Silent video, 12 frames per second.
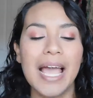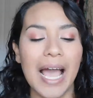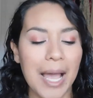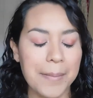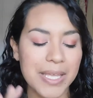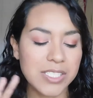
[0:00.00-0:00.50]

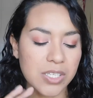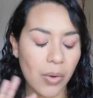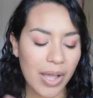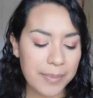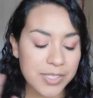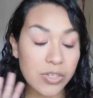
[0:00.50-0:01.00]
Um, and so
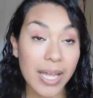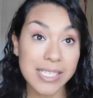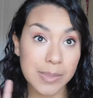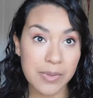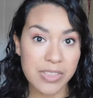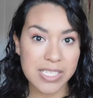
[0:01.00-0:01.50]
I've been trying
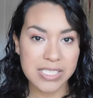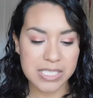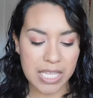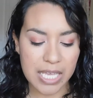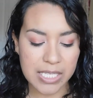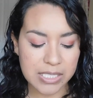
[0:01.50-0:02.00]
some of these
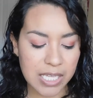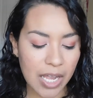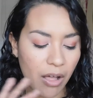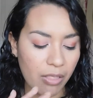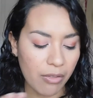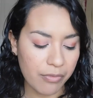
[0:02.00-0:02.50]
things,
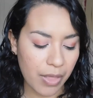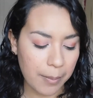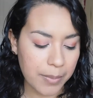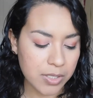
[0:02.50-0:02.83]
not all of them.